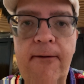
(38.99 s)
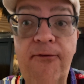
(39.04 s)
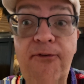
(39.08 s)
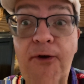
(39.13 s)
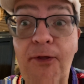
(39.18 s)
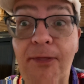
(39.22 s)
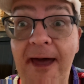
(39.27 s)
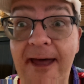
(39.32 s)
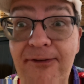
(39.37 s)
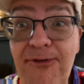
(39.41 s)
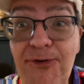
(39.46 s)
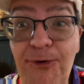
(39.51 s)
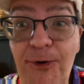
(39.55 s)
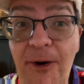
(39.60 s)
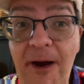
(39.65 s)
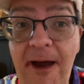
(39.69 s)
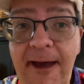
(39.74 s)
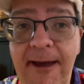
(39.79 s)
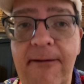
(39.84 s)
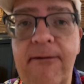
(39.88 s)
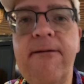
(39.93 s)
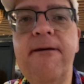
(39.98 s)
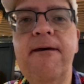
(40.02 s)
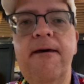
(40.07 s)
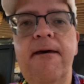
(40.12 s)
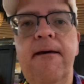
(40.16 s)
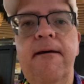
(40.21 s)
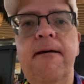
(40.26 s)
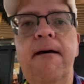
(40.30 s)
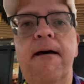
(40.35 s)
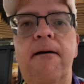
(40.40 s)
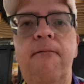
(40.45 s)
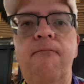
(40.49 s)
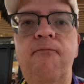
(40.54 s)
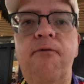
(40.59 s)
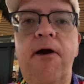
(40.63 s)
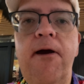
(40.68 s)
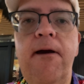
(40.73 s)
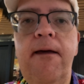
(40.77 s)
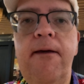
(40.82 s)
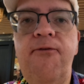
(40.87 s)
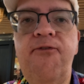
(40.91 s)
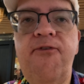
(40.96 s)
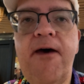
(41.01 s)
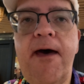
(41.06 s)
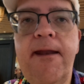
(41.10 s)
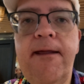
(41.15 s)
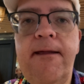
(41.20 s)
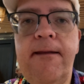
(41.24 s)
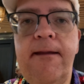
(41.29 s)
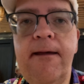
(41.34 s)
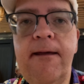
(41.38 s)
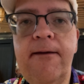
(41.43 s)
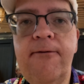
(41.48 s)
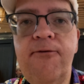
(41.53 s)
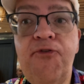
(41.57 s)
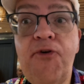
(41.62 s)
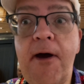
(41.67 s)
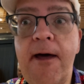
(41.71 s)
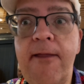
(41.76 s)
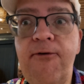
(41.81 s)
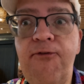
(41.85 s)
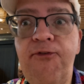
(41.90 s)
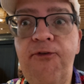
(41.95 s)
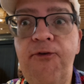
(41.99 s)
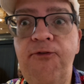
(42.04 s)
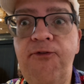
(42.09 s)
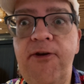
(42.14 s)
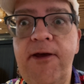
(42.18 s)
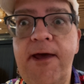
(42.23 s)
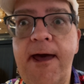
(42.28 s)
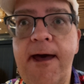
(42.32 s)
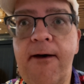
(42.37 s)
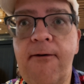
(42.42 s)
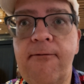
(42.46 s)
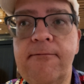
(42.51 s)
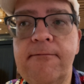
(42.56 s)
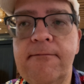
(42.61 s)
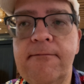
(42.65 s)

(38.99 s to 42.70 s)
So that's great. I'm very excited to try the sushi out.